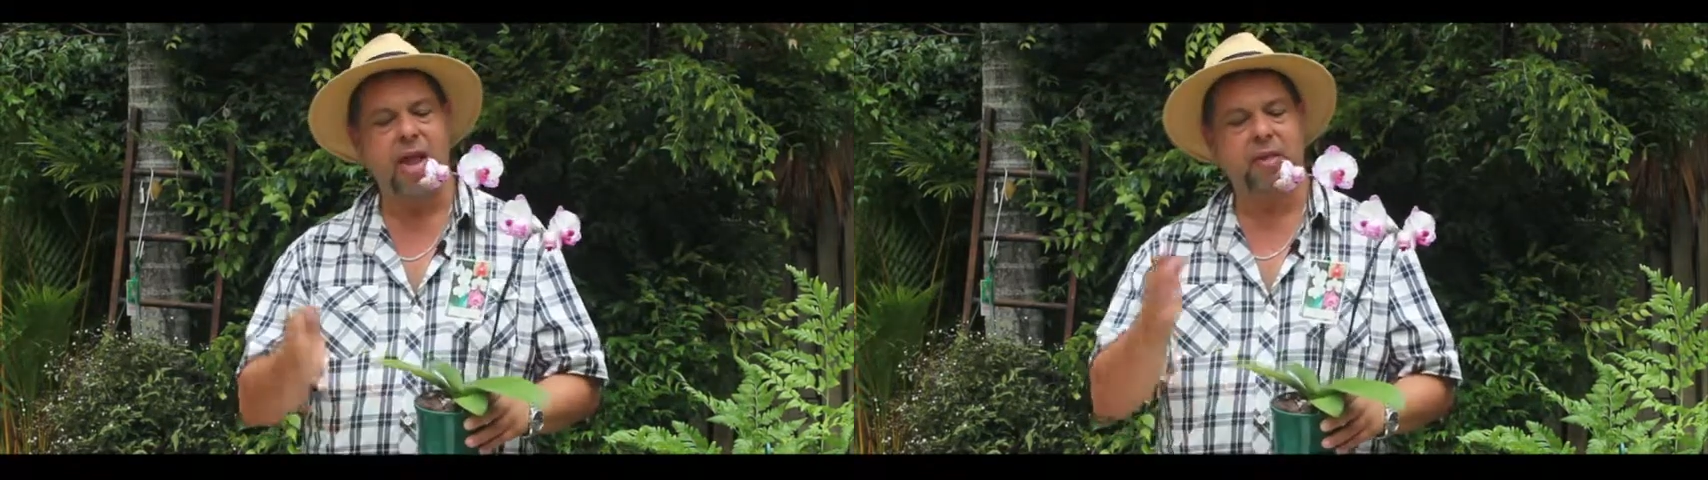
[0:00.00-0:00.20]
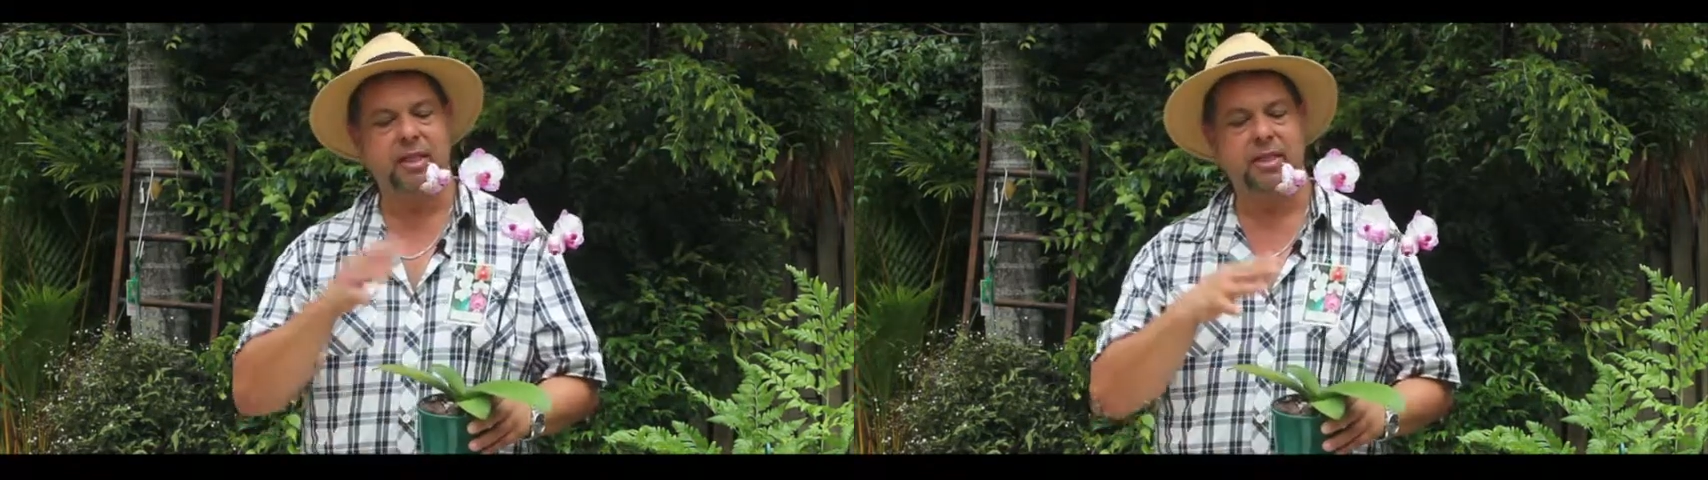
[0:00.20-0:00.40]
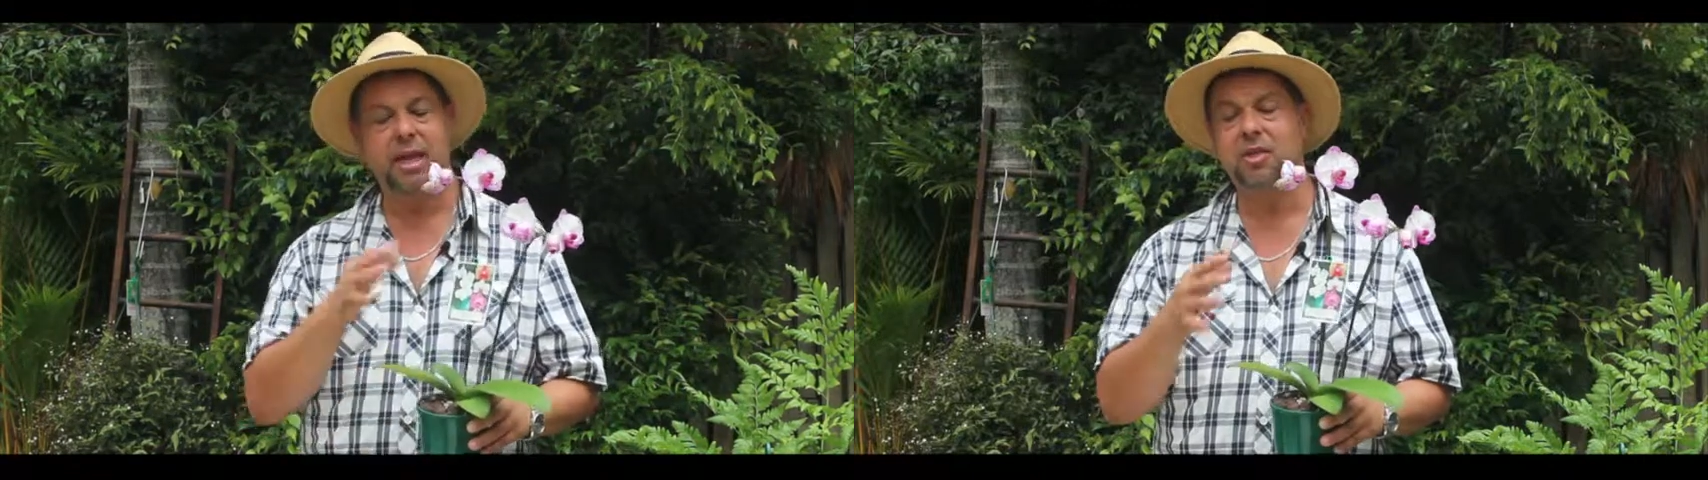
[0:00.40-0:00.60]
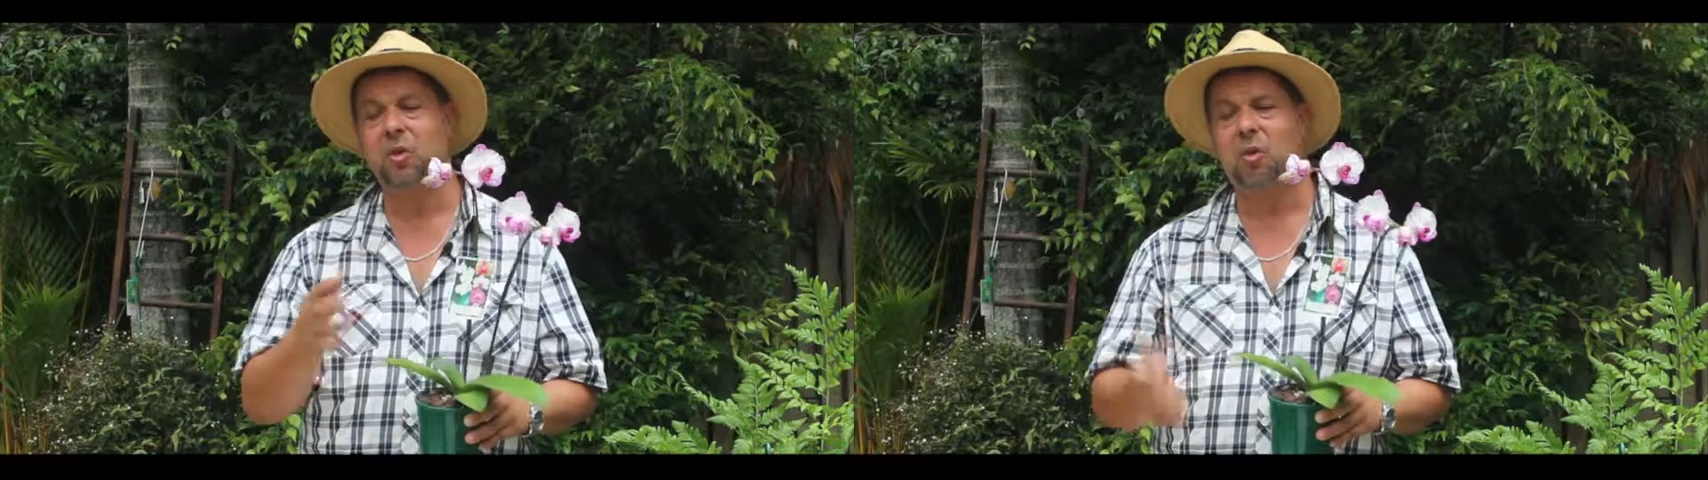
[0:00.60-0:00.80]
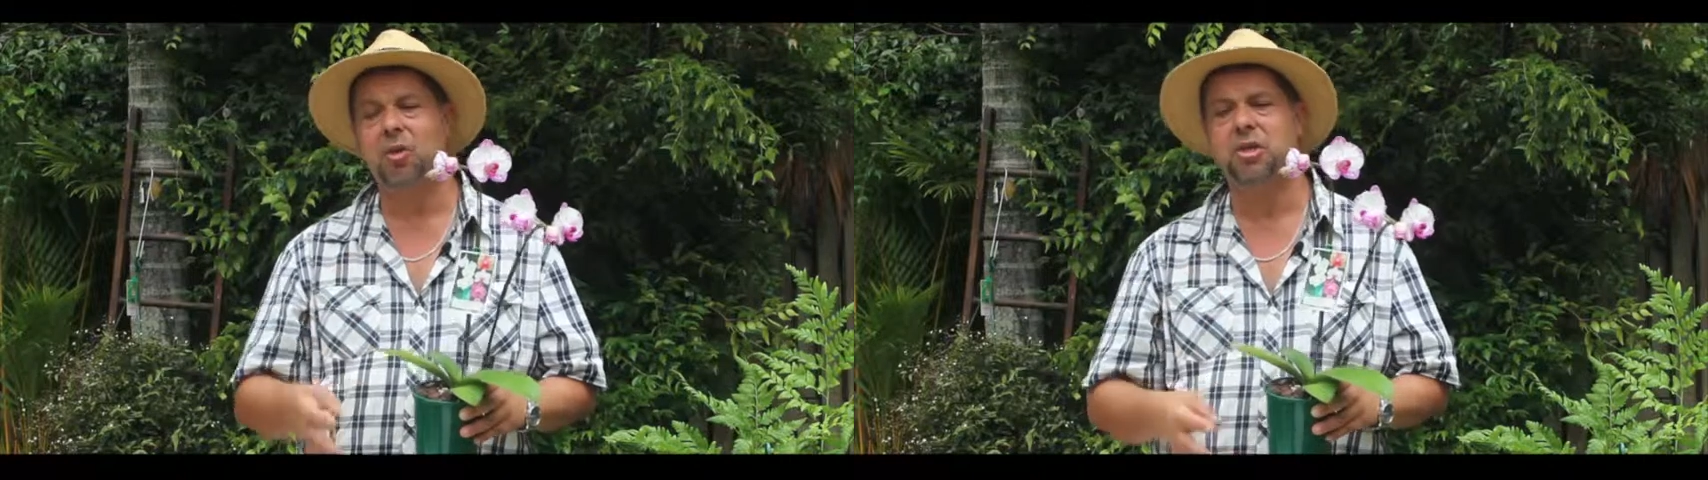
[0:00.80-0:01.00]
They tend to
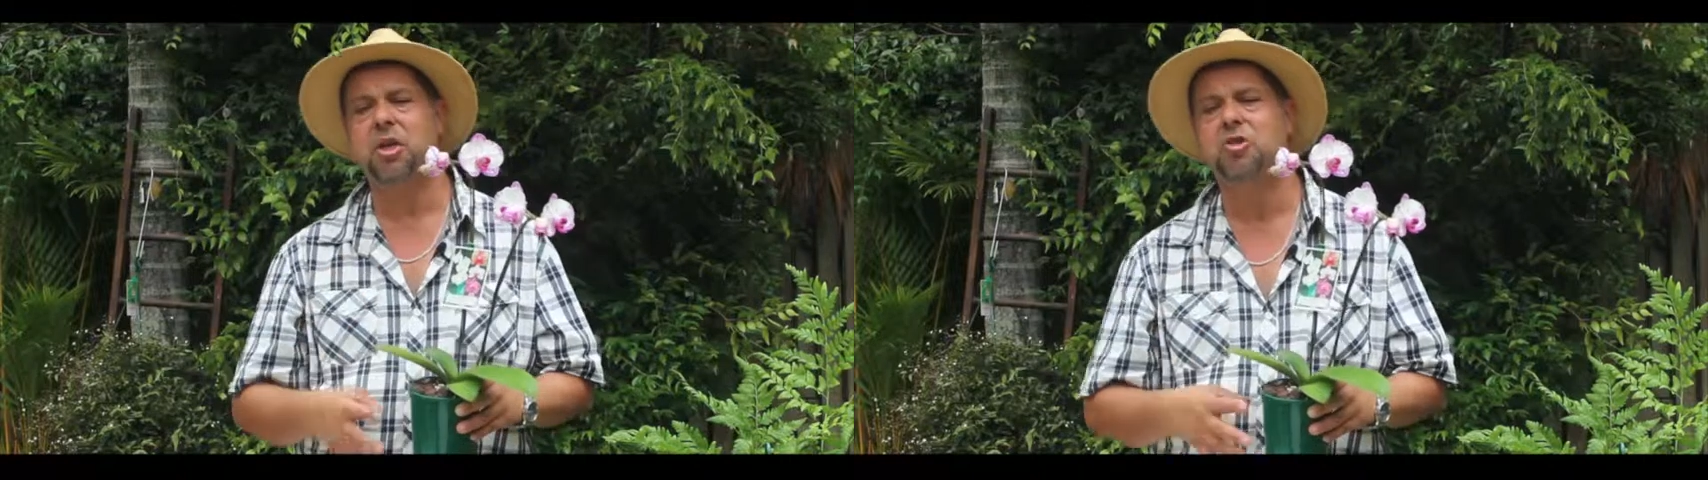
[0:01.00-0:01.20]
also